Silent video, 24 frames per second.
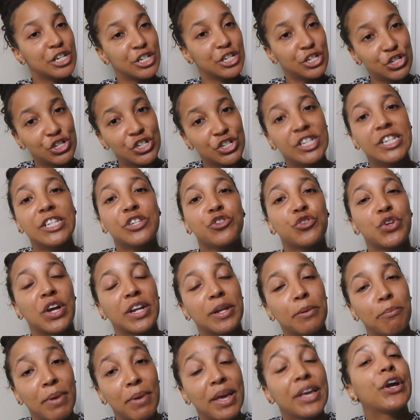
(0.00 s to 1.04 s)
She is trying
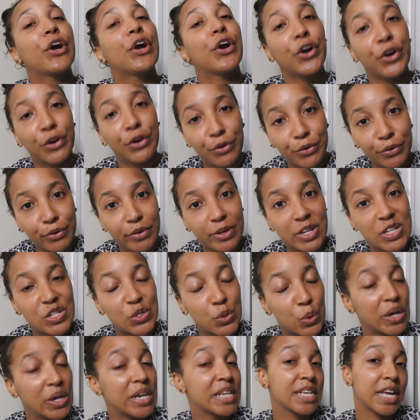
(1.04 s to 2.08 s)
to make her
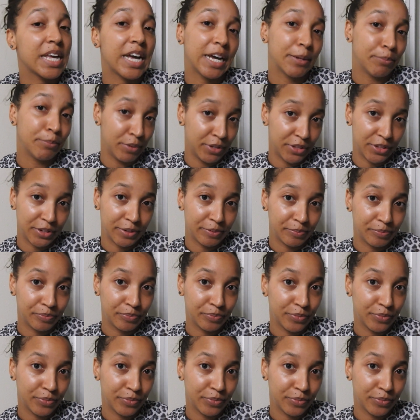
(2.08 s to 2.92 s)
Zoila's godmother.